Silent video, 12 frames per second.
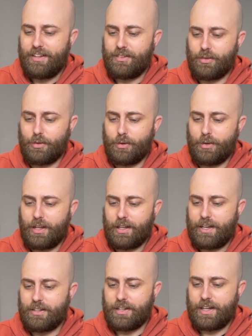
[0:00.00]
to
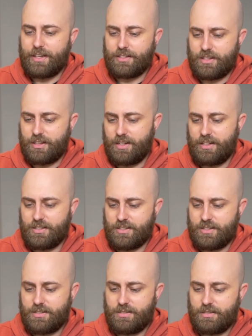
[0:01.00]
allow your cats to kind of
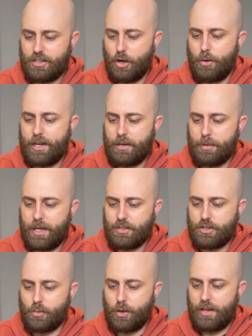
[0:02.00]
just go out and about and
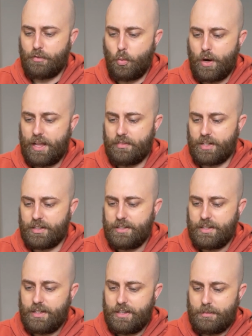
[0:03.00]
do whatever, whenever.
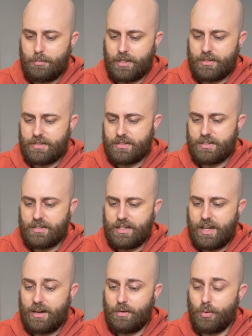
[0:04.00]
Because,
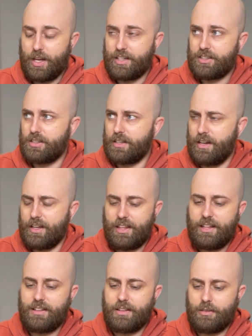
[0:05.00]
yeah, I
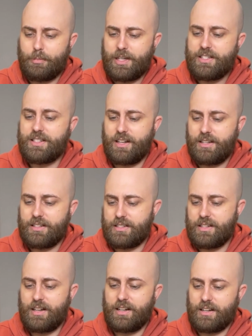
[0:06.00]
think there have been studies
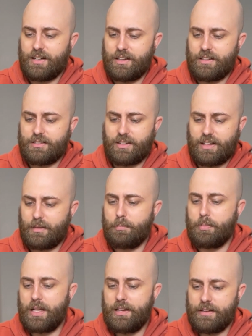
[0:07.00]
done and it's
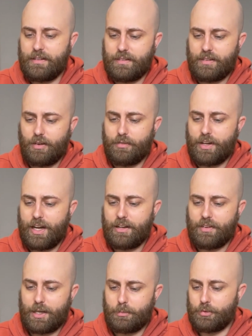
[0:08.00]
like billions of
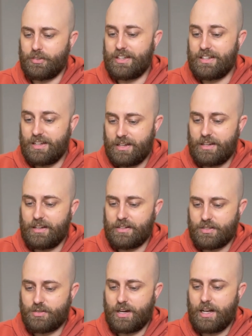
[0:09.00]
native animals a year in
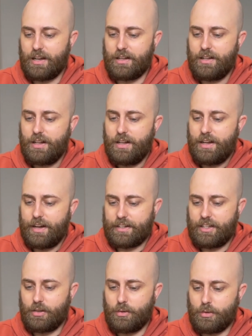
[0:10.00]
Australia are
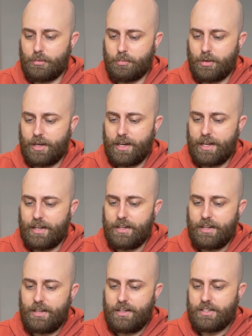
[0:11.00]
killed by
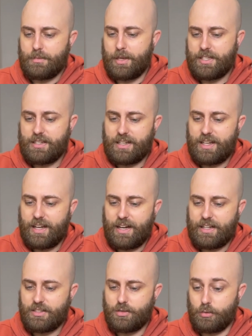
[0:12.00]
domestic
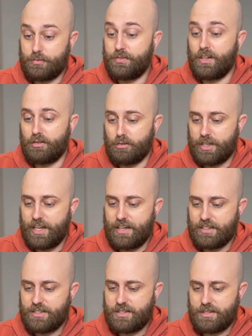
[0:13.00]
cats or feral
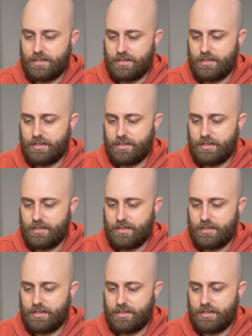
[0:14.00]
cats.